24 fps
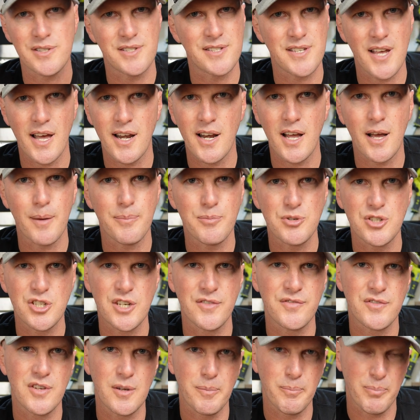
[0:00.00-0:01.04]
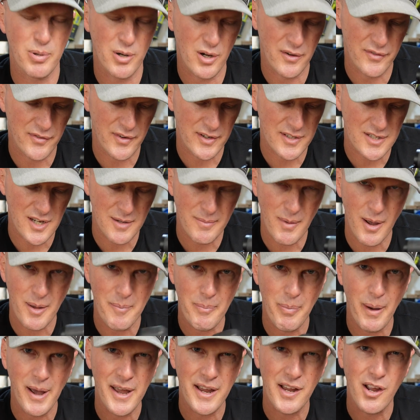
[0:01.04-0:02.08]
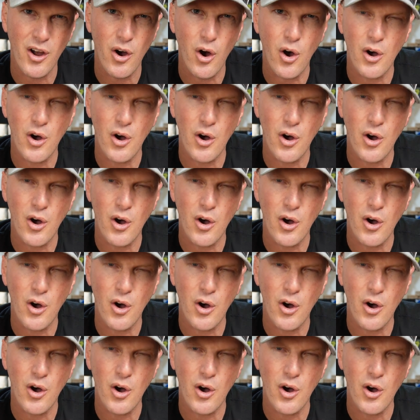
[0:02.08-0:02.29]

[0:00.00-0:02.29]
set up, shifting perfect on my bike.